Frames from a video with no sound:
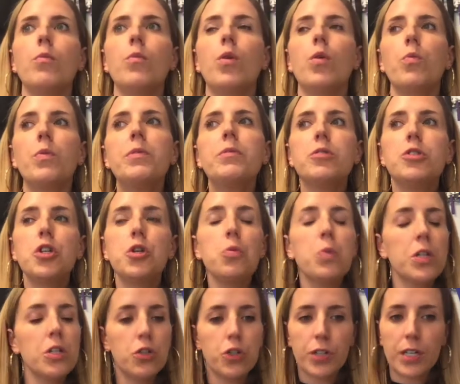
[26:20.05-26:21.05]
We do
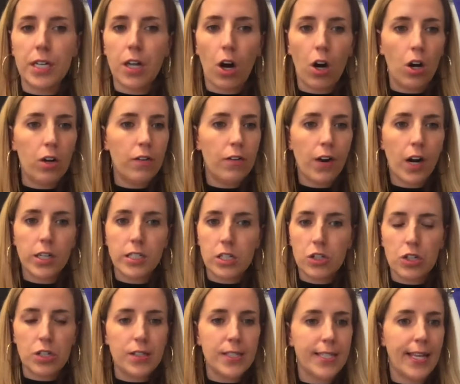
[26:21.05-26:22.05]
want to treat all of our
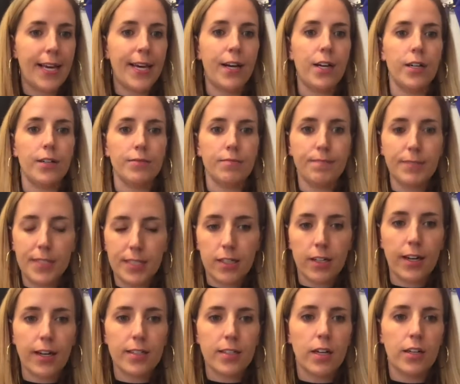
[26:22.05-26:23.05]
auditions like a
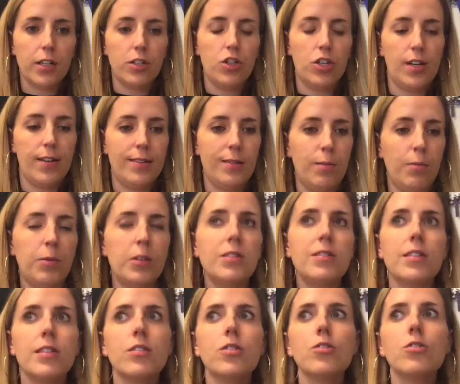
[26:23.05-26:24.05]
serious auditions. We want
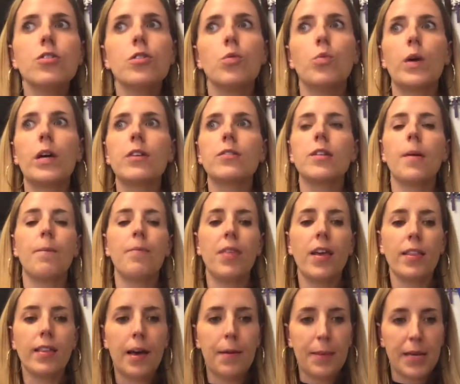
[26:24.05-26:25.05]
dancers to wear
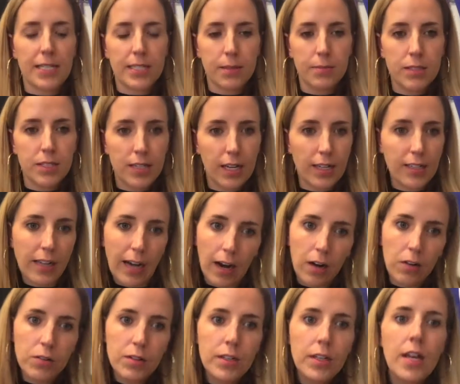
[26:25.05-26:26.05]
something that makes them stand
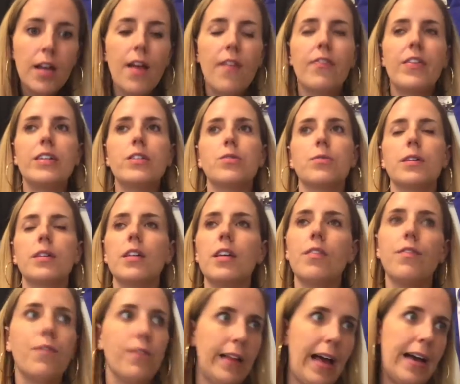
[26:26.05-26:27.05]
out, that's really
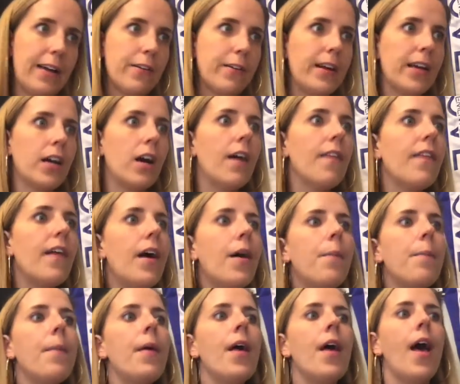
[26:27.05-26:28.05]
flattering on
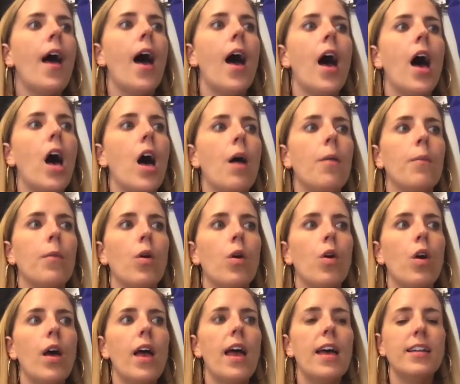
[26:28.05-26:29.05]
them,
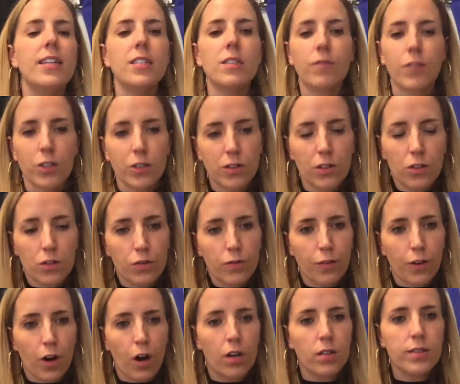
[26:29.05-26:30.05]
and is versatile
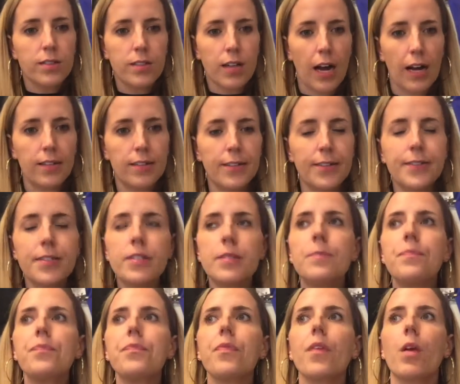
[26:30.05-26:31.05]
for all styles.
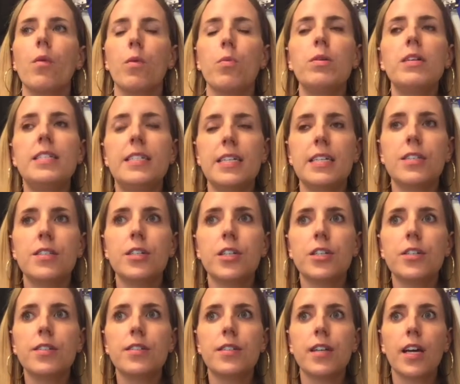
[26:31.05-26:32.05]
We want
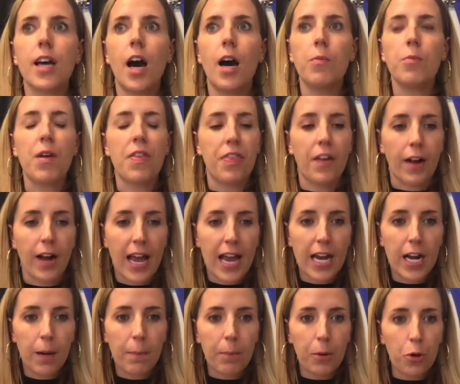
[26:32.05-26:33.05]
dancers to come with their
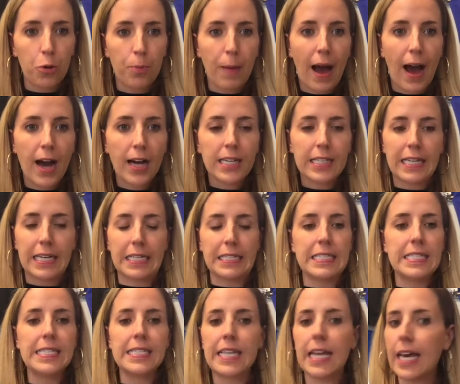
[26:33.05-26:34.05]
hair pulled back like
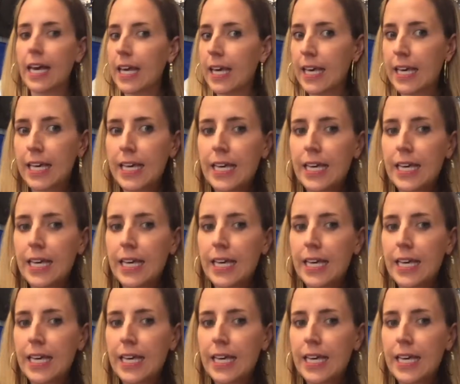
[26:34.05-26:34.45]
slick,